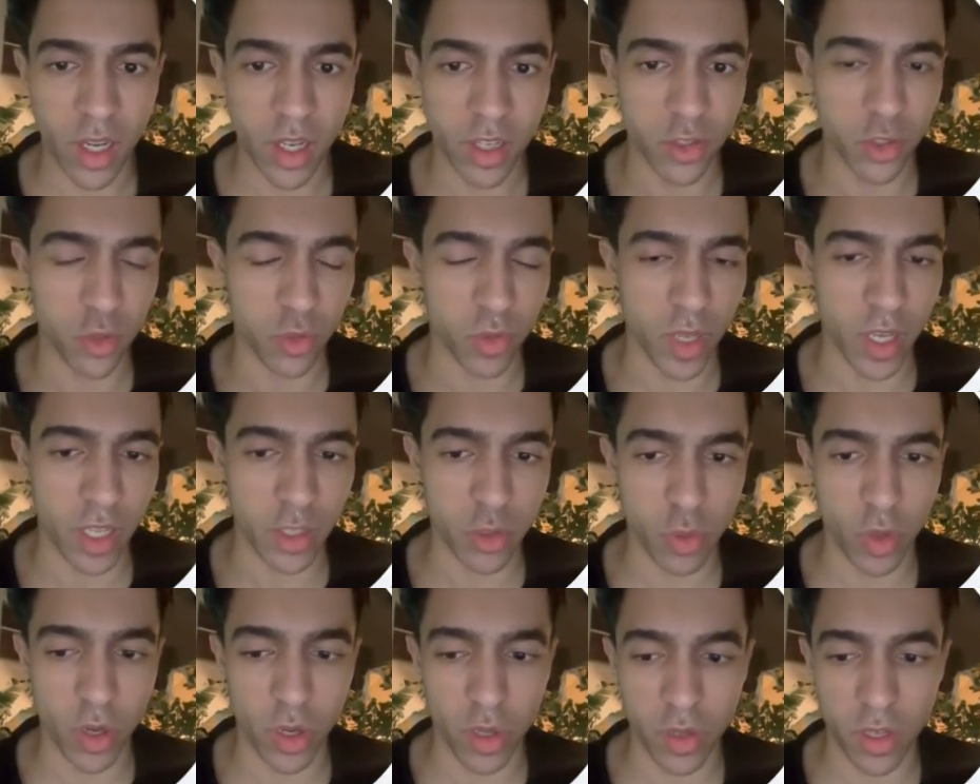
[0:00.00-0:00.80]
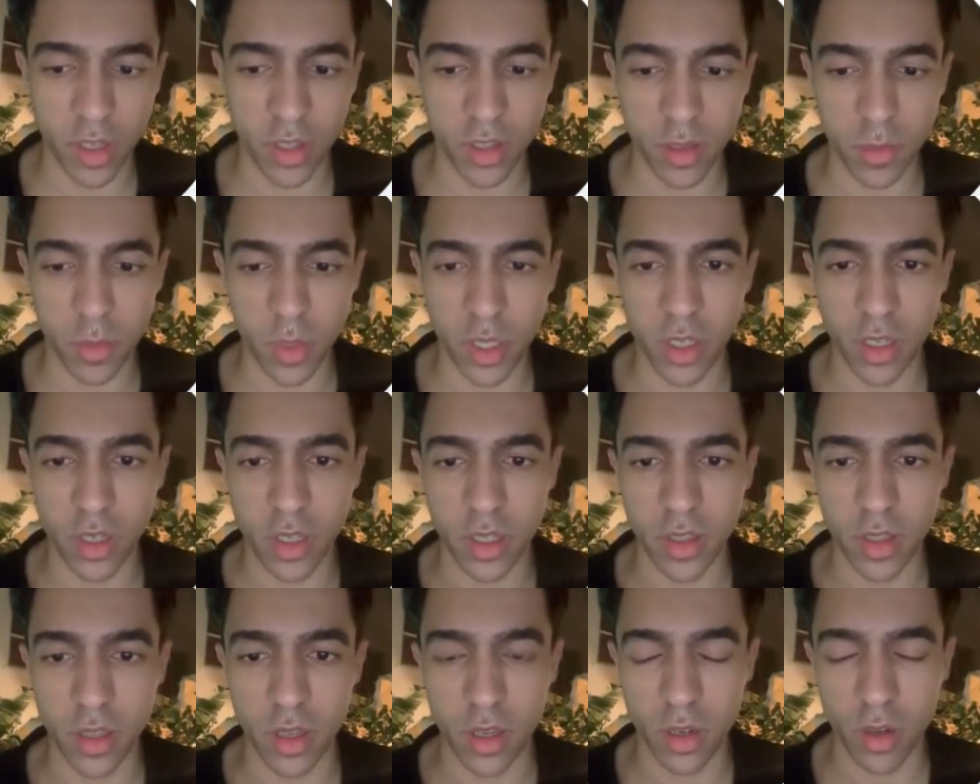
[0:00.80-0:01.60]
And so that's why you need to be
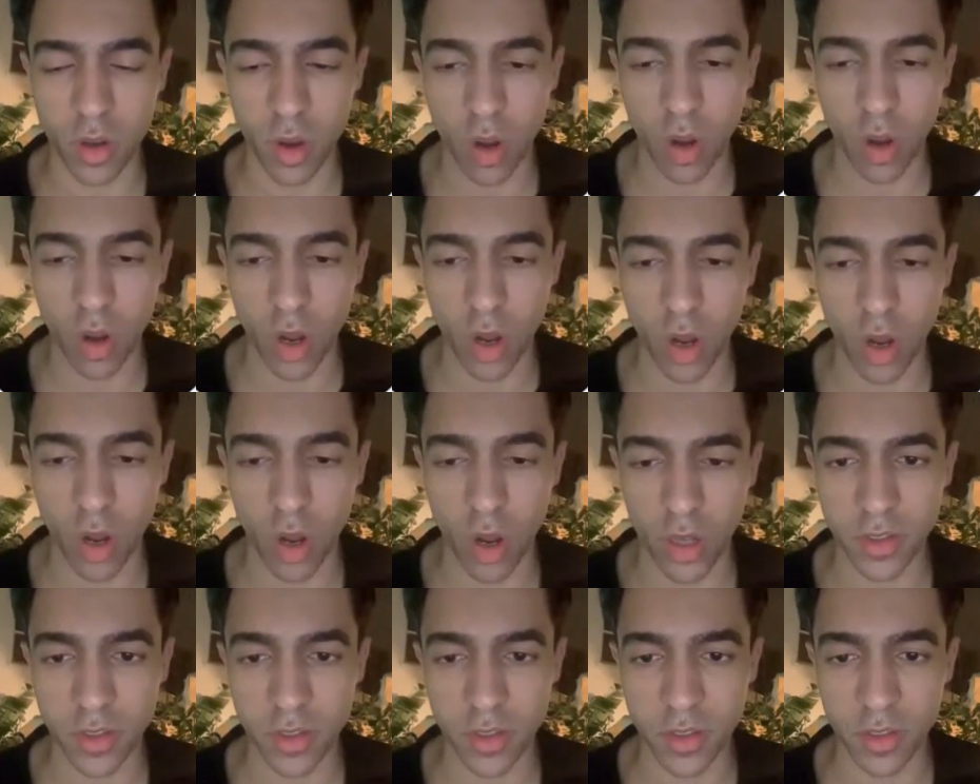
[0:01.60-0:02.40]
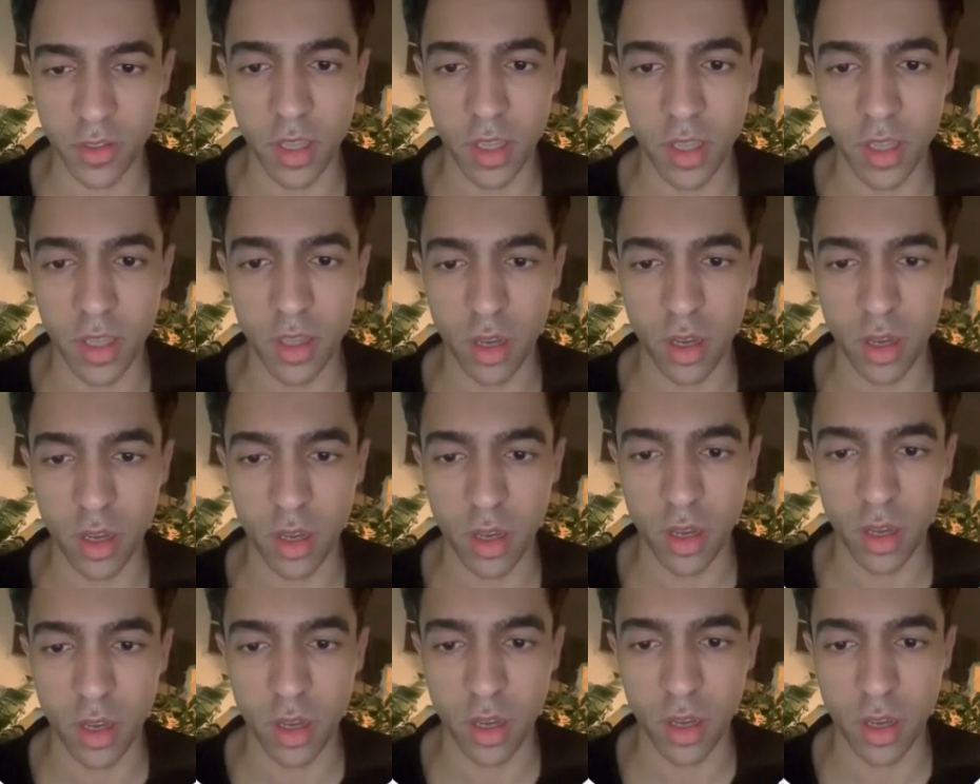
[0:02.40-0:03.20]
constantly
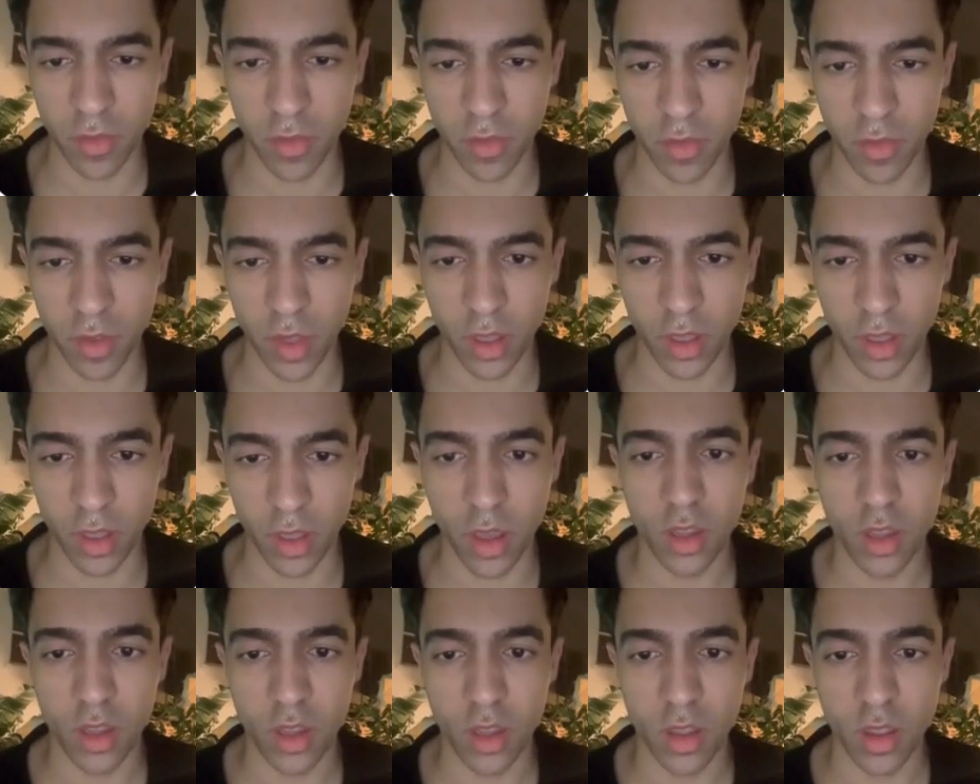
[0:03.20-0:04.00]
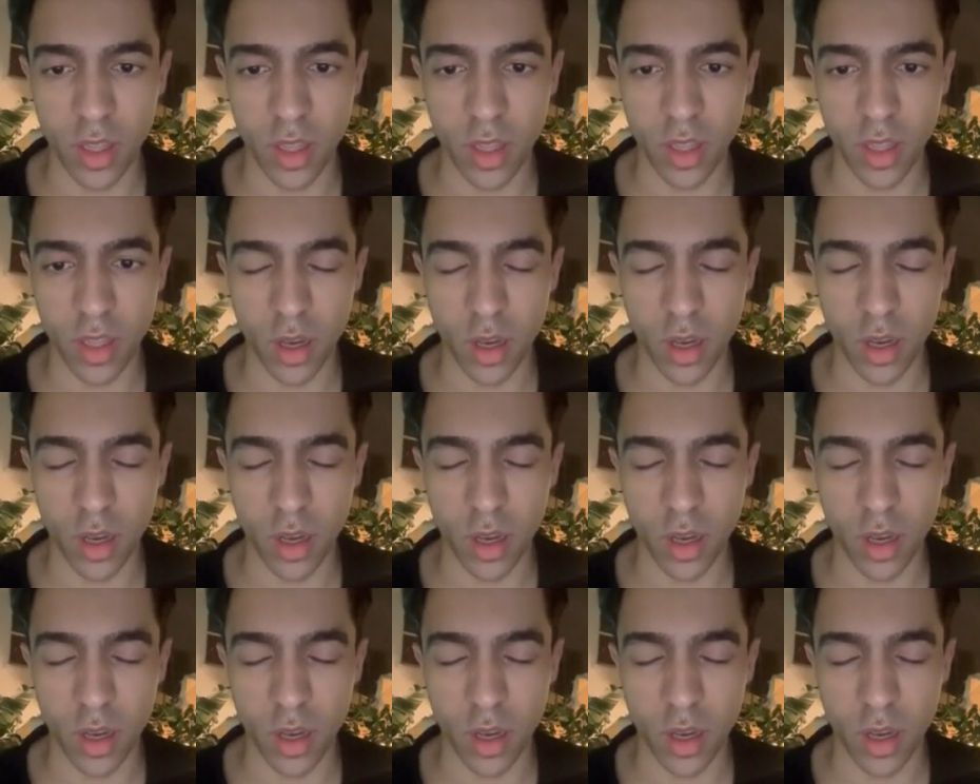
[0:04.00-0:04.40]
negativing the